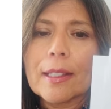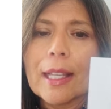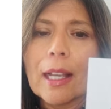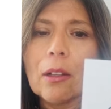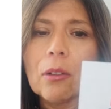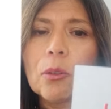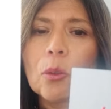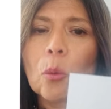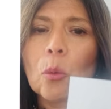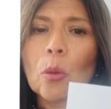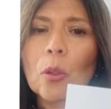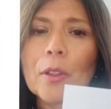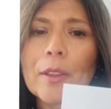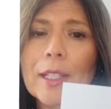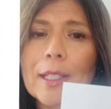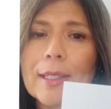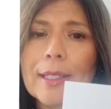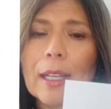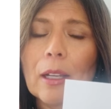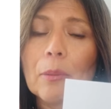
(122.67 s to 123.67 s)
sound or
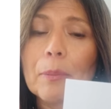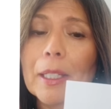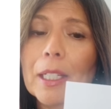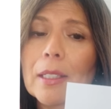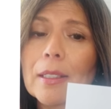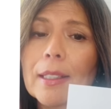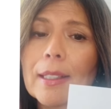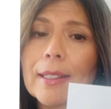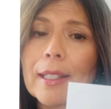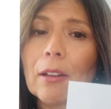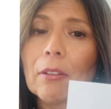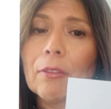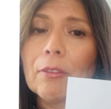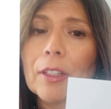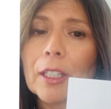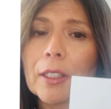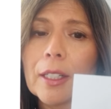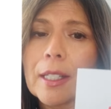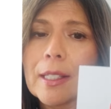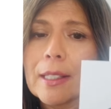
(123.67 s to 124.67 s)
this sound because they sound
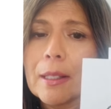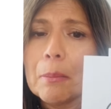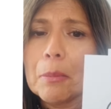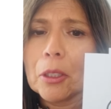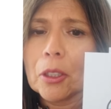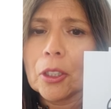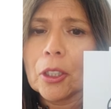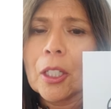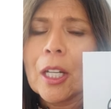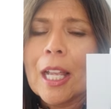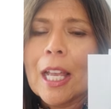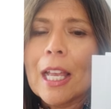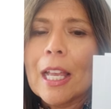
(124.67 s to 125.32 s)
very similar,